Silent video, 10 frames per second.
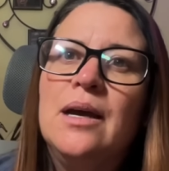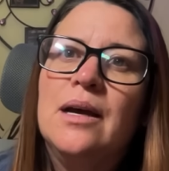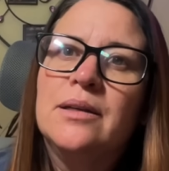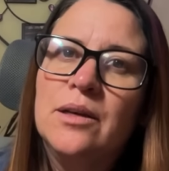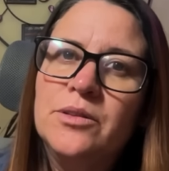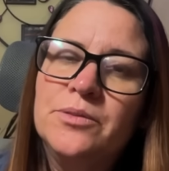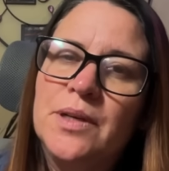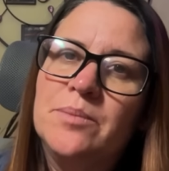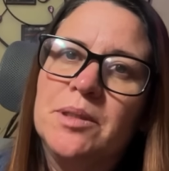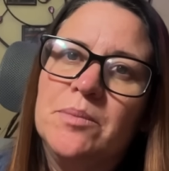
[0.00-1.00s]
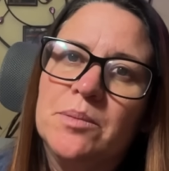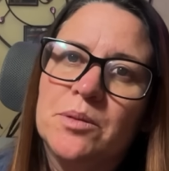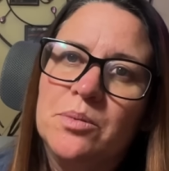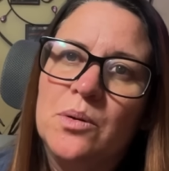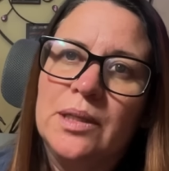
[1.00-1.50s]
Another family
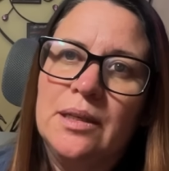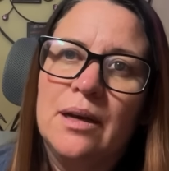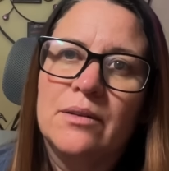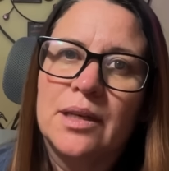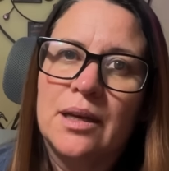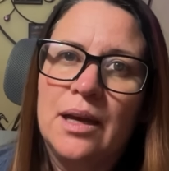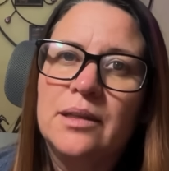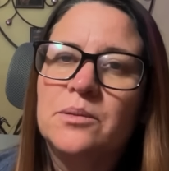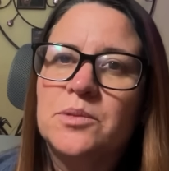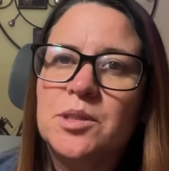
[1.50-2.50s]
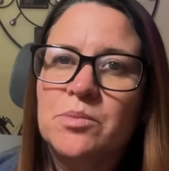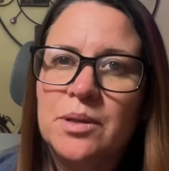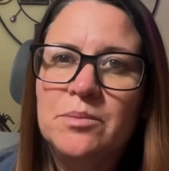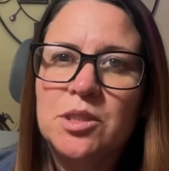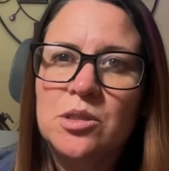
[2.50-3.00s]
member pointed out that Caelyn was
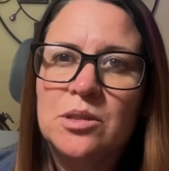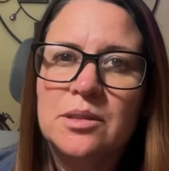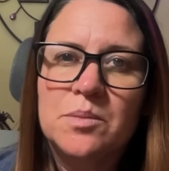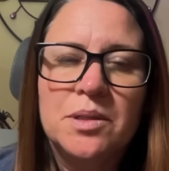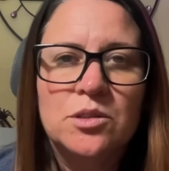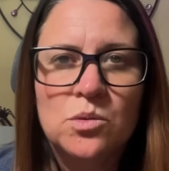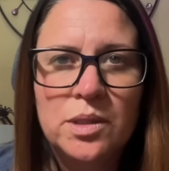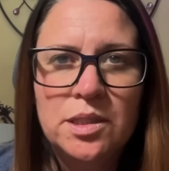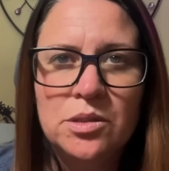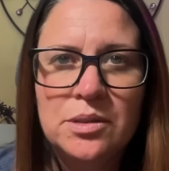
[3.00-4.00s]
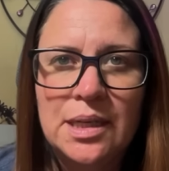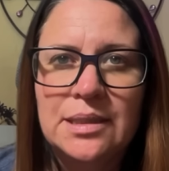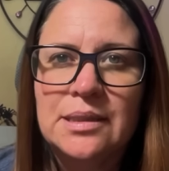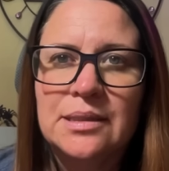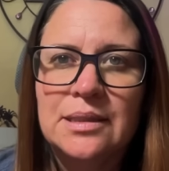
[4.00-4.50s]
premature and spent 22
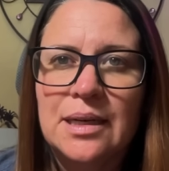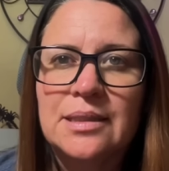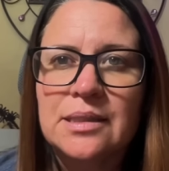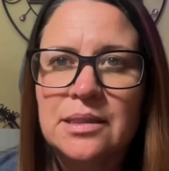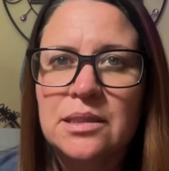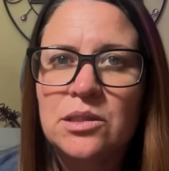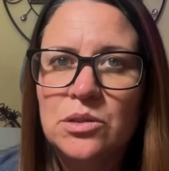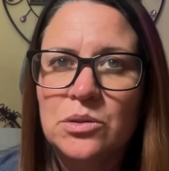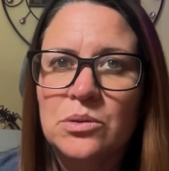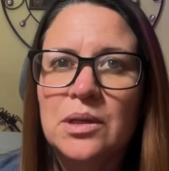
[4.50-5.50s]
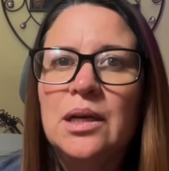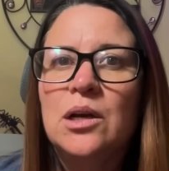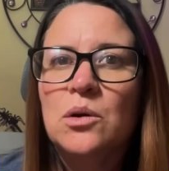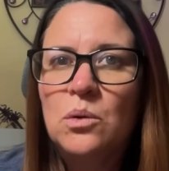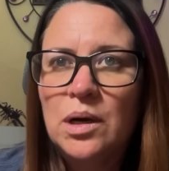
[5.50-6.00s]
days in NICU.
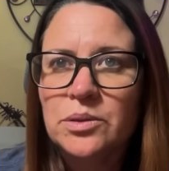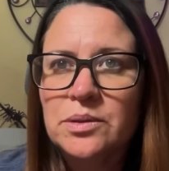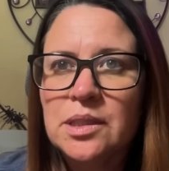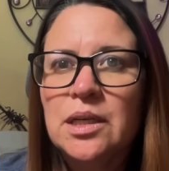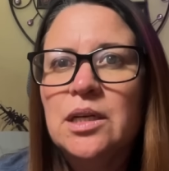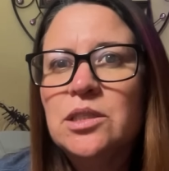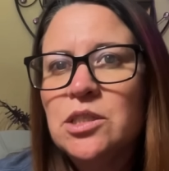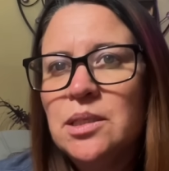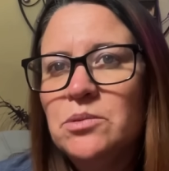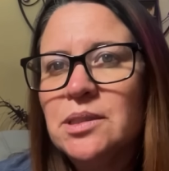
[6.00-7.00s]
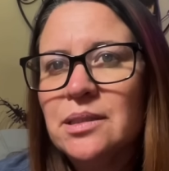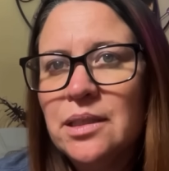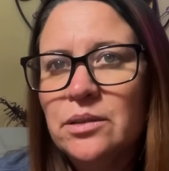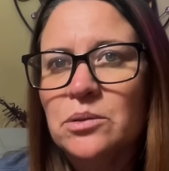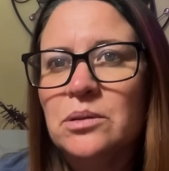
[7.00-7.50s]
Quote, she was
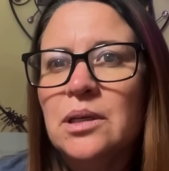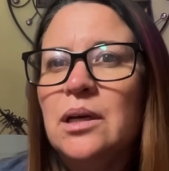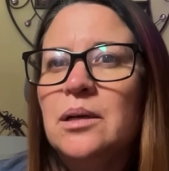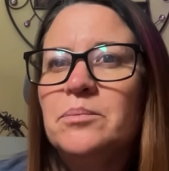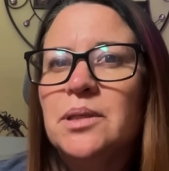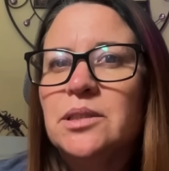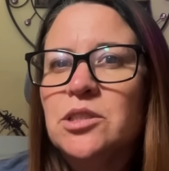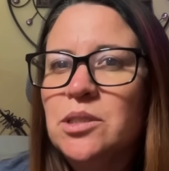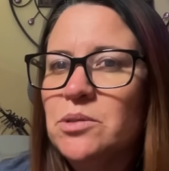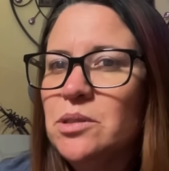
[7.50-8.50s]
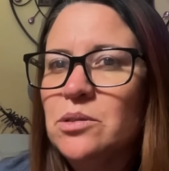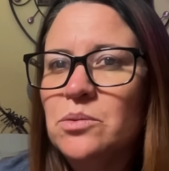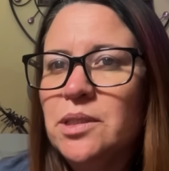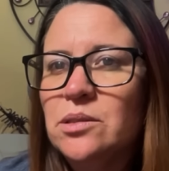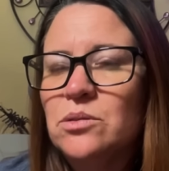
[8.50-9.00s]
little, but she was the
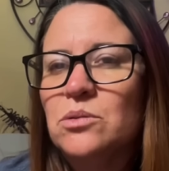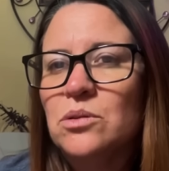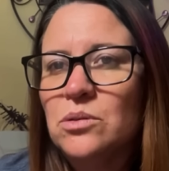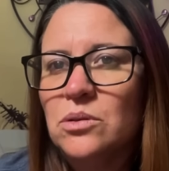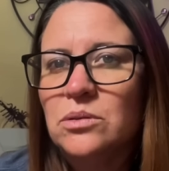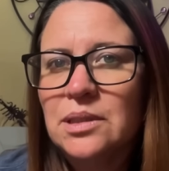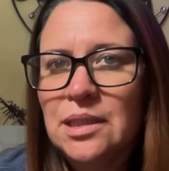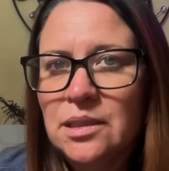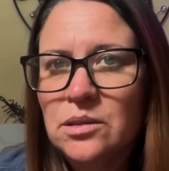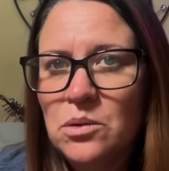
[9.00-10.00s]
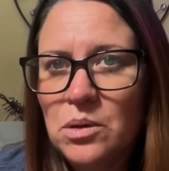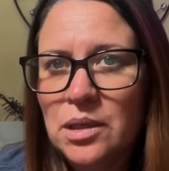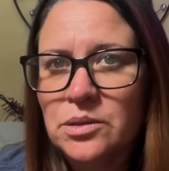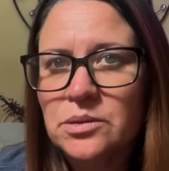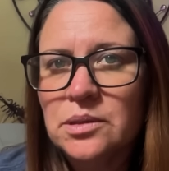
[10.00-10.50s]
sweetest little girl. End
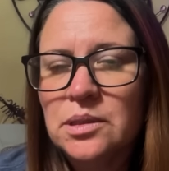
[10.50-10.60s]
quote.